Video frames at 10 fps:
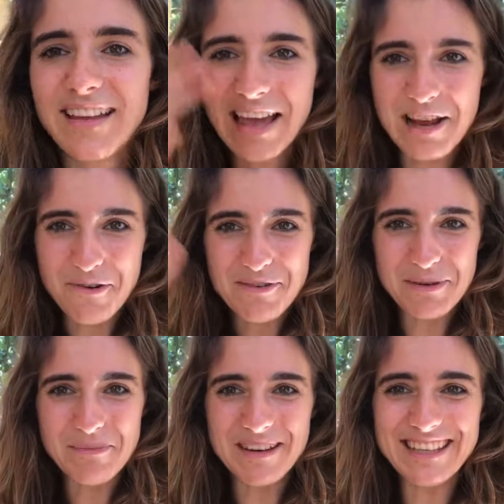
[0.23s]
Hello
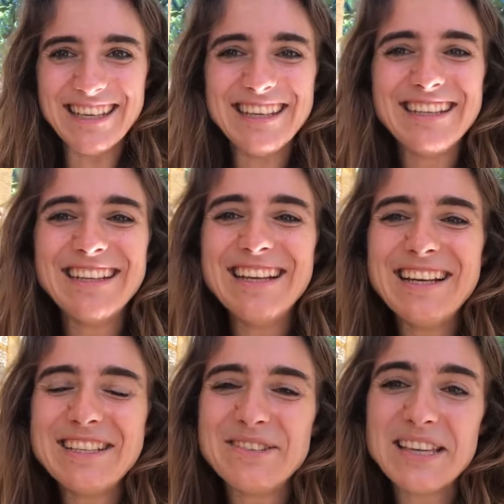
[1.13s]
everybody.
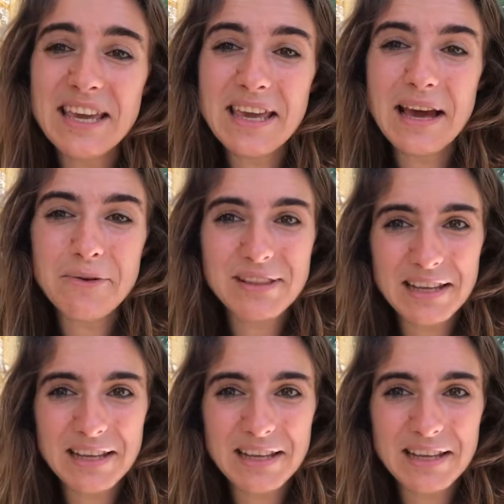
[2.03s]
Today I would